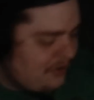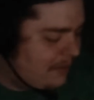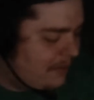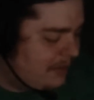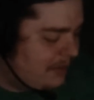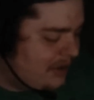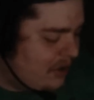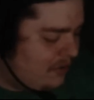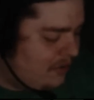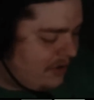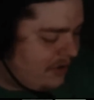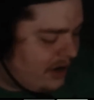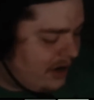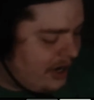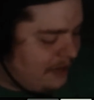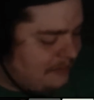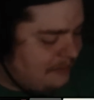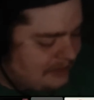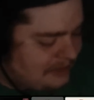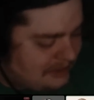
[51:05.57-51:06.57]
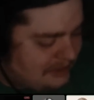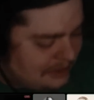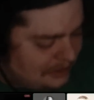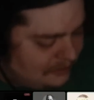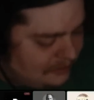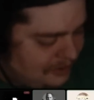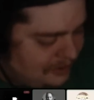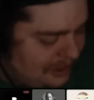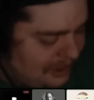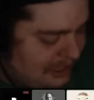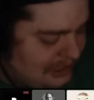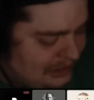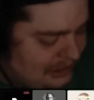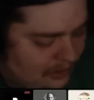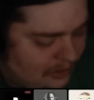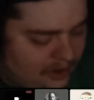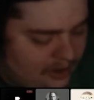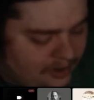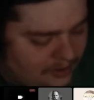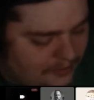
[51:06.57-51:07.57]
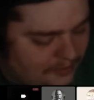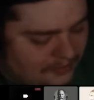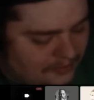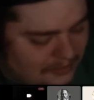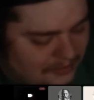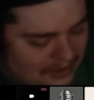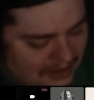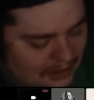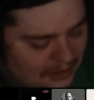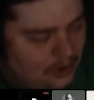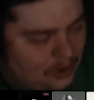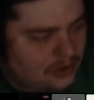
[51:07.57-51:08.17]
they're probably overhyped and stuff, like, I still like them.